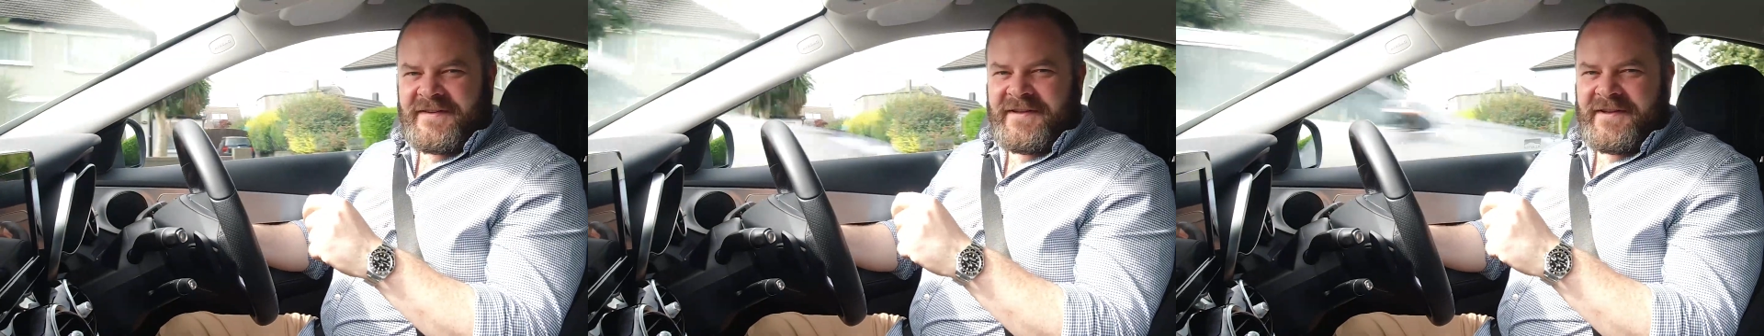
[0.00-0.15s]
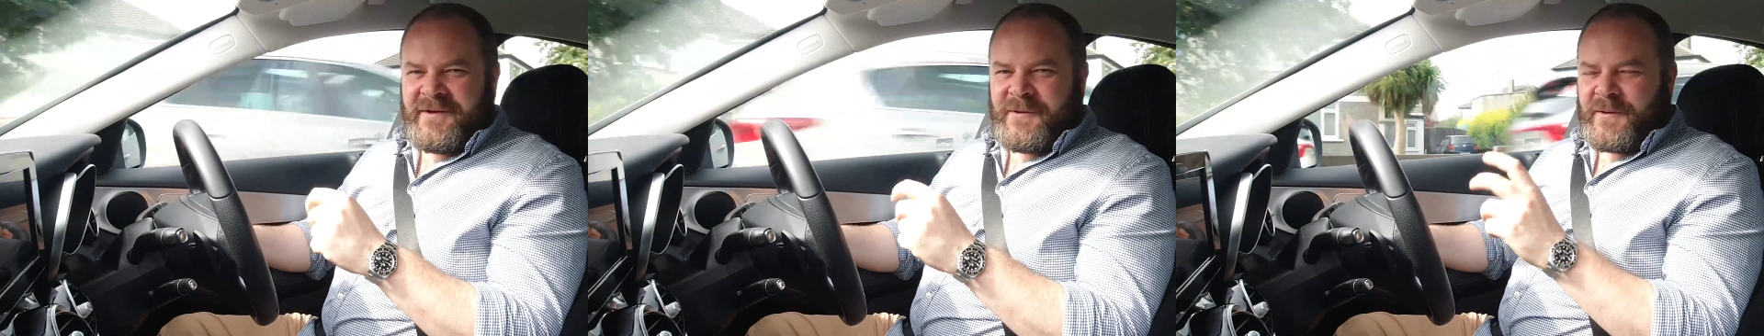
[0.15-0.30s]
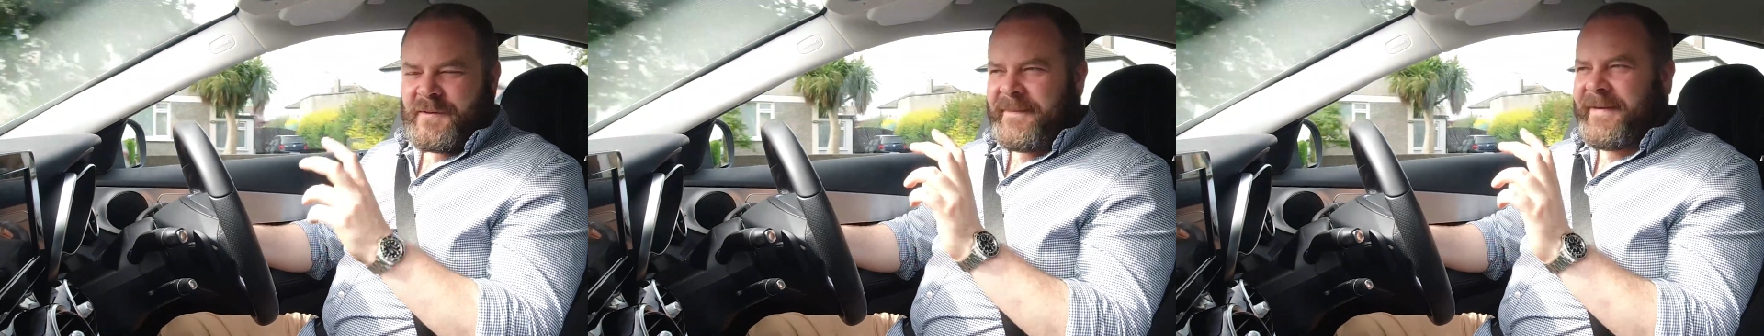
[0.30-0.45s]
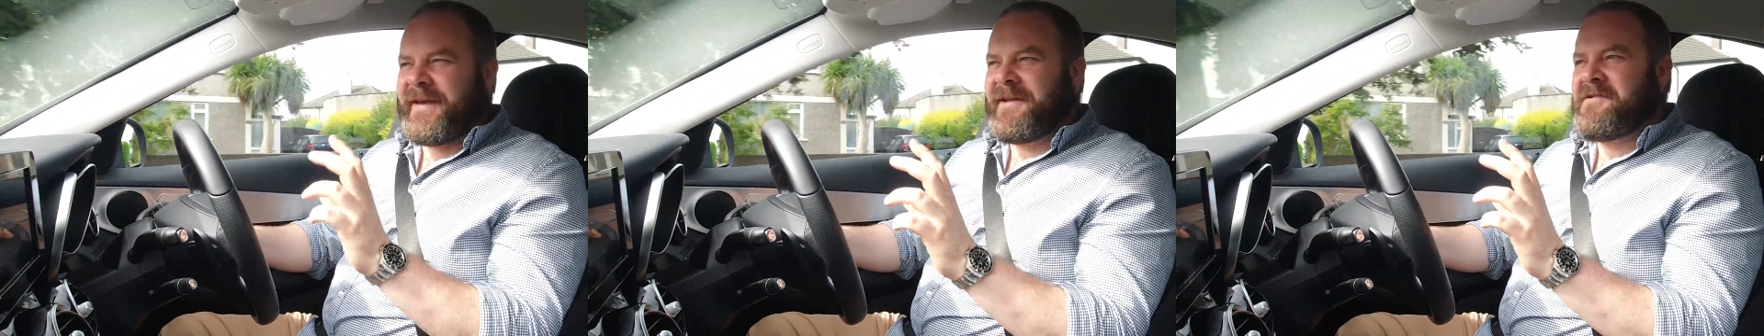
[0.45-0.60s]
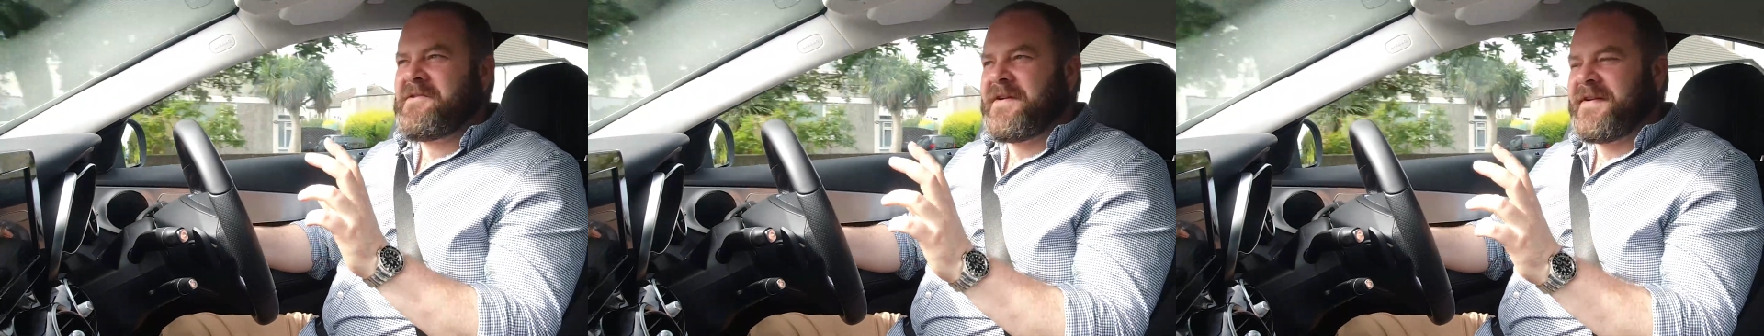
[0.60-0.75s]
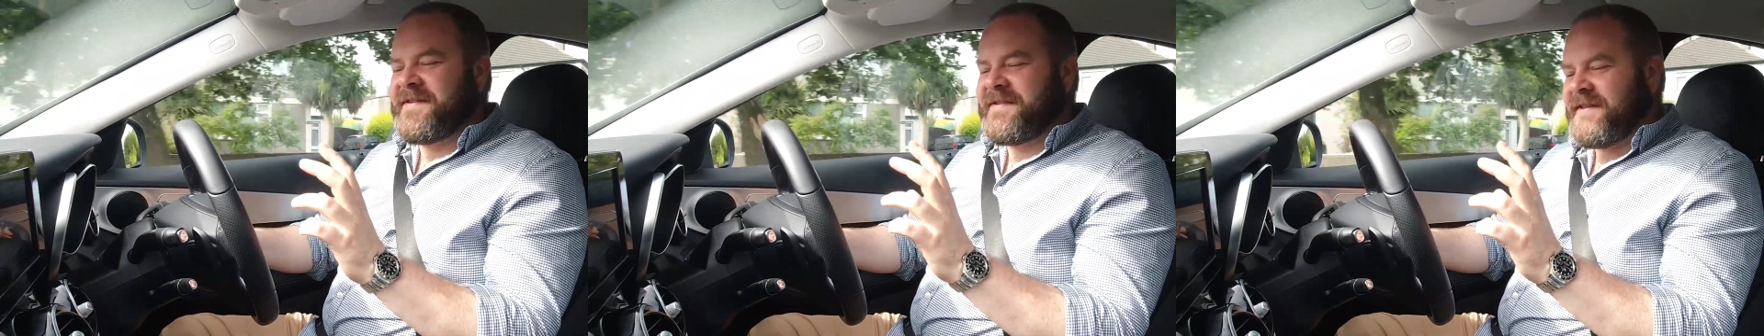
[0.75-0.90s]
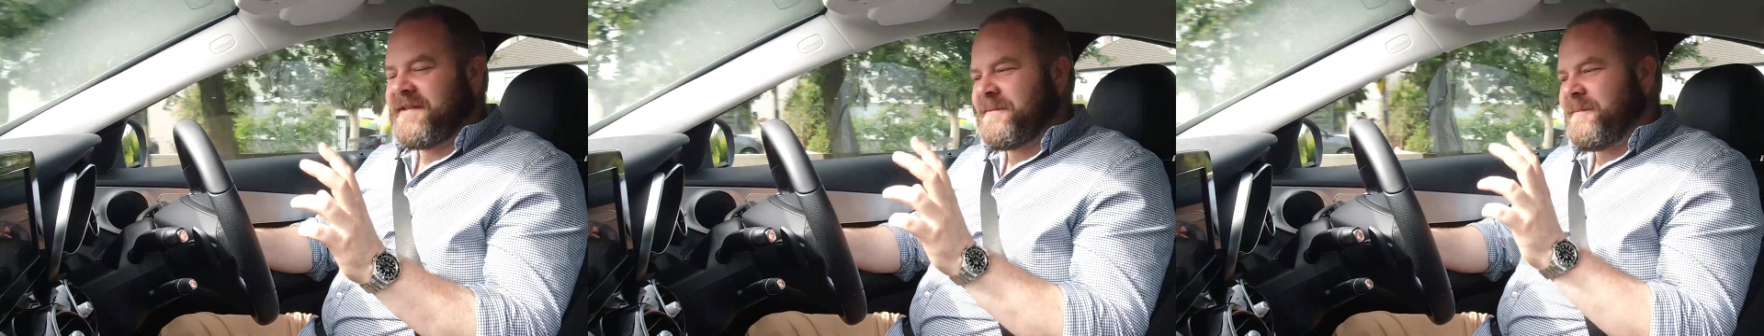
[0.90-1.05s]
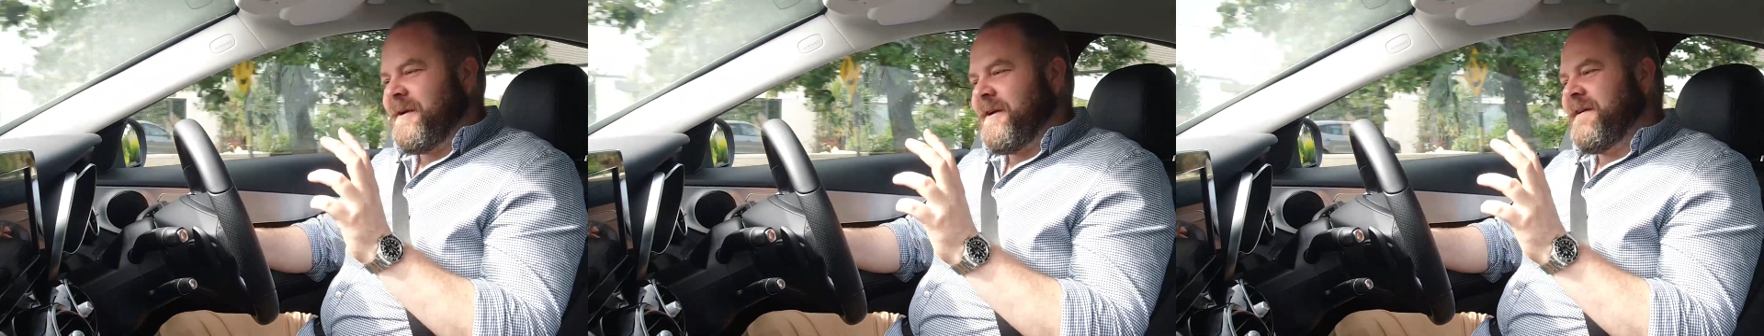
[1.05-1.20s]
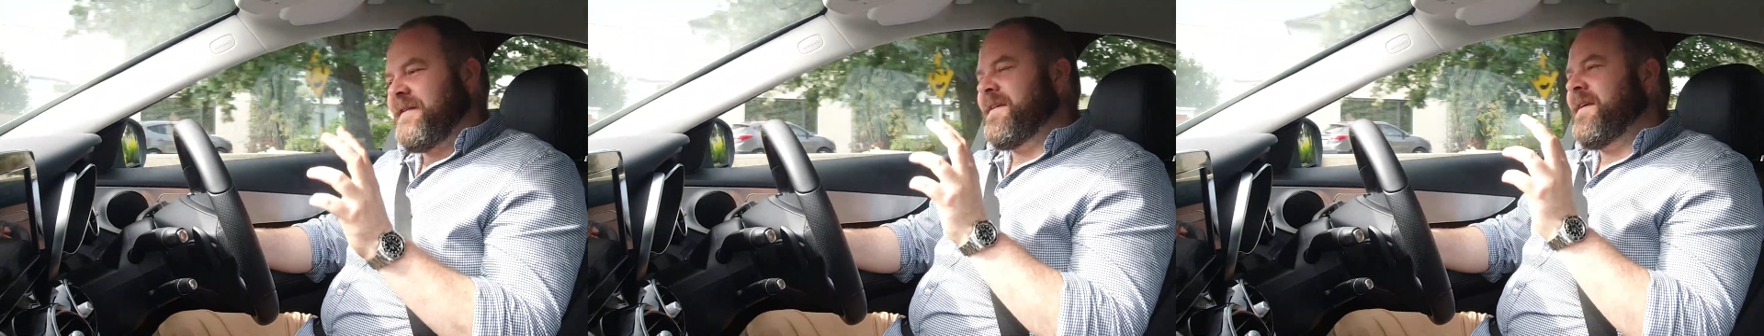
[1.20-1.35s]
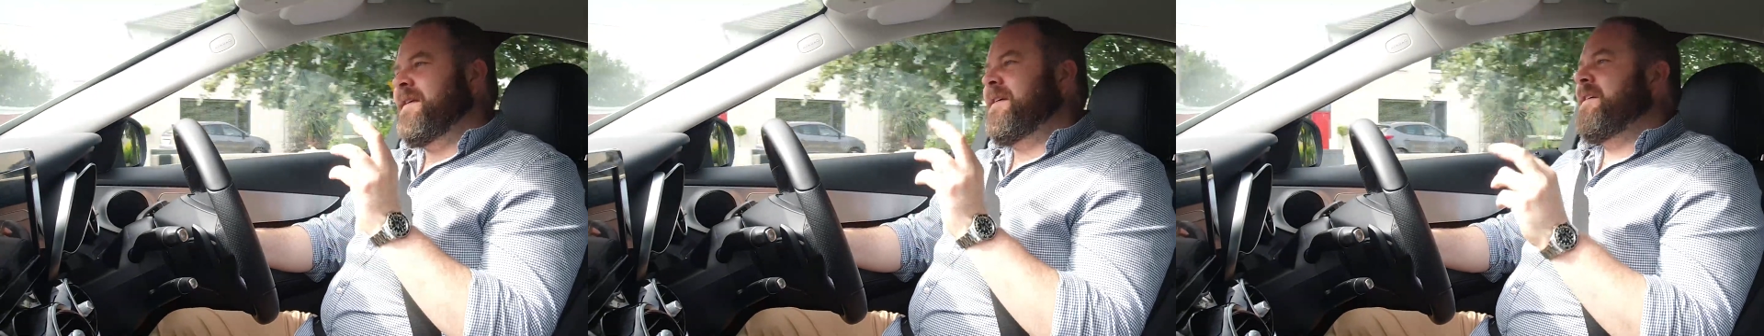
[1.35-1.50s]
you know, it'll be a nice
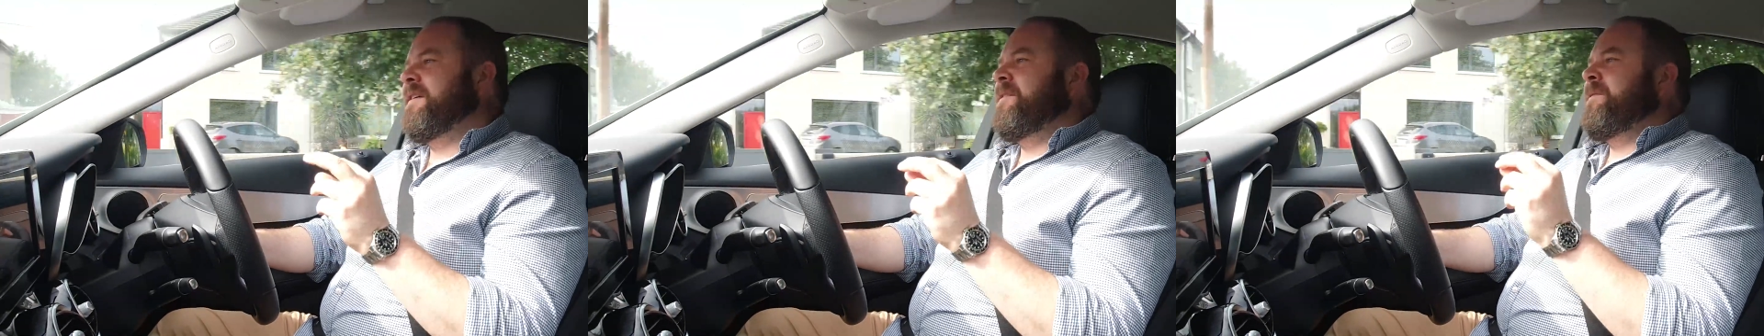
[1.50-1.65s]
experience.